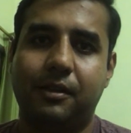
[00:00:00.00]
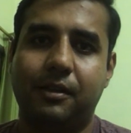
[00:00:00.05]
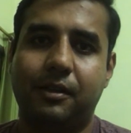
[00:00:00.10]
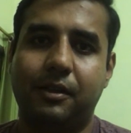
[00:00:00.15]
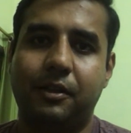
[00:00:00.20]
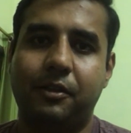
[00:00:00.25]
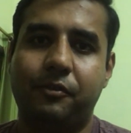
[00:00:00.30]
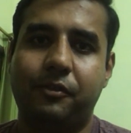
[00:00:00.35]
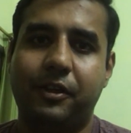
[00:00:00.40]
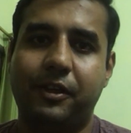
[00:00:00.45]
Uh,
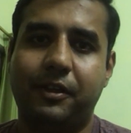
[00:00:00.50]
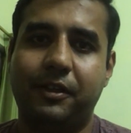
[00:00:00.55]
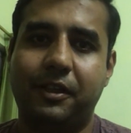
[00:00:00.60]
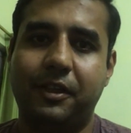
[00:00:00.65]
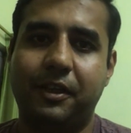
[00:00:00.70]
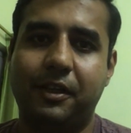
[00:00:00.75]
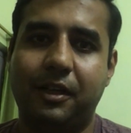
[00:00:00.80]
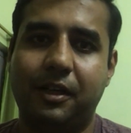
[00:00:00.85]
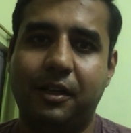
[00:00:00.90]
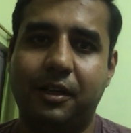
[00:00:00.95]
in fact,
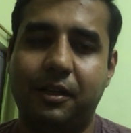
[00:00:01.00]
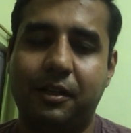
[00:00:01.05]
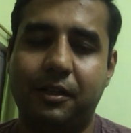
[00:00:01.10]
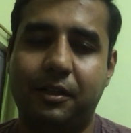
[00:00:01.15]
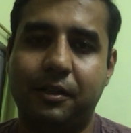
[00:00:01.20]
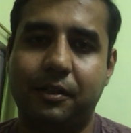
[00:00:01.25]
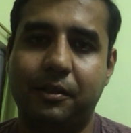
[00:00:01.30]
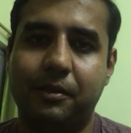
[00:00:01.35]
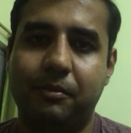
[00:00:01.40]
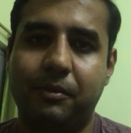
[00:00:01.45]
there are,
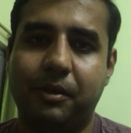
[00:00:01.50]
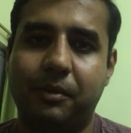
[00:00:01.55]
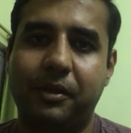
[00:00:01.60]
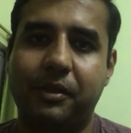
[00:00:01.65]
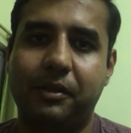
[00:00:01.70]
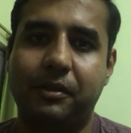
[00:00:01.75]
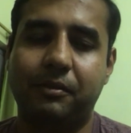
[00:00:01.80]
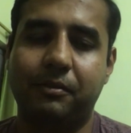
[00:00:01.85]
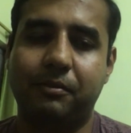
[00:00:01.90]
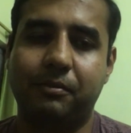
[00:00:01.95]
I
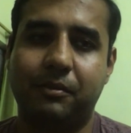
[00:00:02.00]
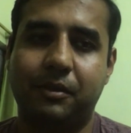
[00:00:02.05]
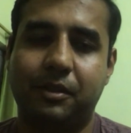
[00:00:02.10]
mean,